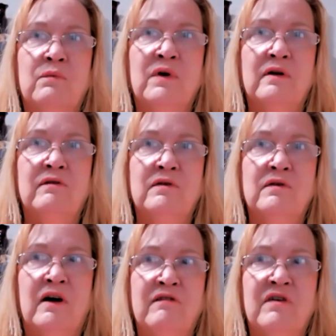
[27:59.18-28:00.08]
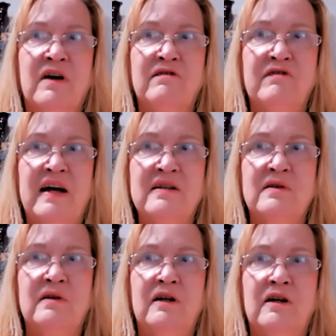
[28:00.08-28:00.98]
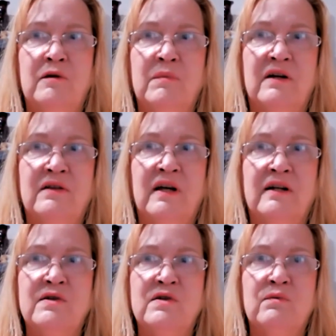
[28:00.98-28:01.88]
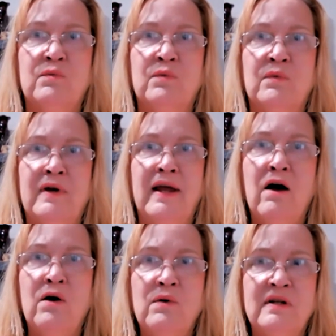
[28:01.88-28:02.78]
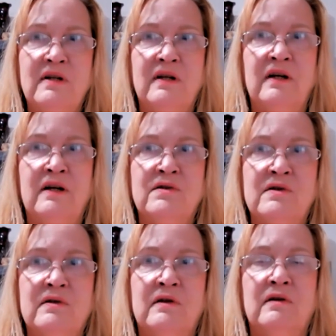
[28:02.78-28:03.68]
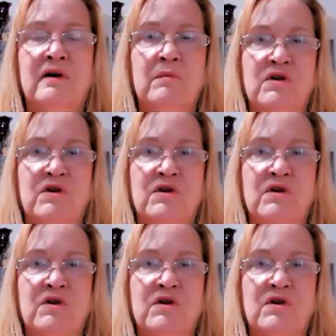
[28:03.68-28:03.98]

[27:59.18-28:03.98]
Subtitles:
what I find fascinating about that is nowadays, I'm a